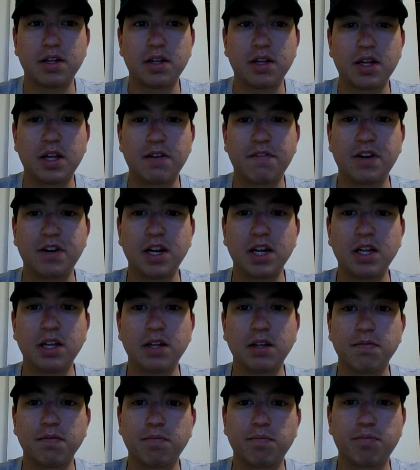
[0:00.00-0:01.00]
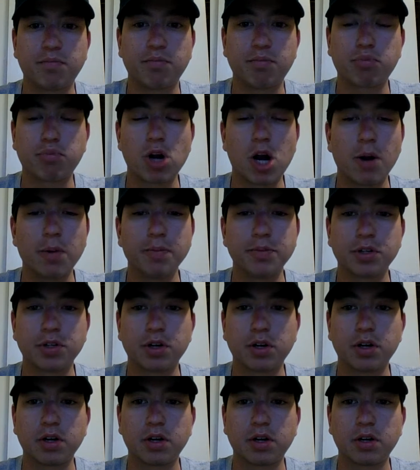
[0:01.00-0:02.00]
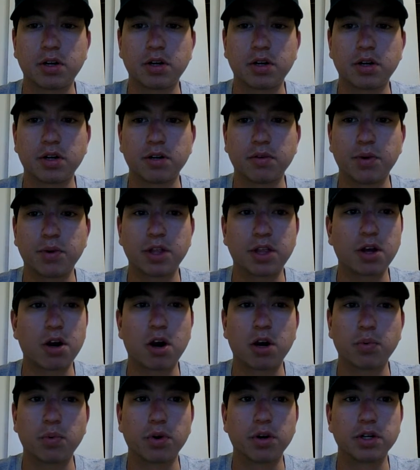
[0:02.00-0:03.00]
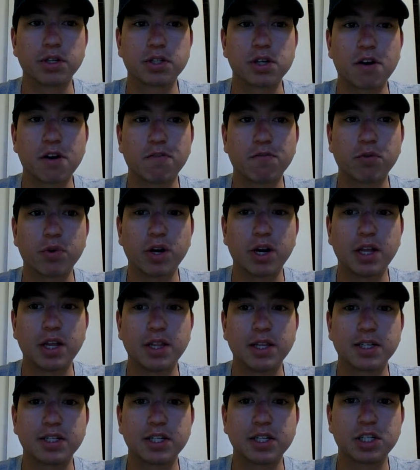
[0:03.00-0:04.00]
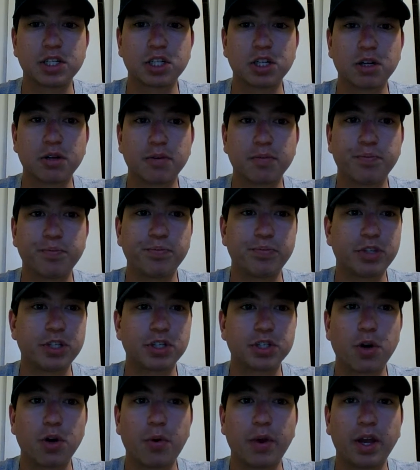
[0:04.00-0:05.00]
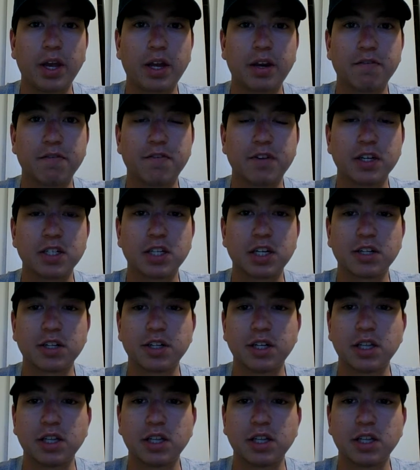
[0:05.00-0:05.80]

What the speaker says: if any problems are with hardware or software in the system, just going in and fixing,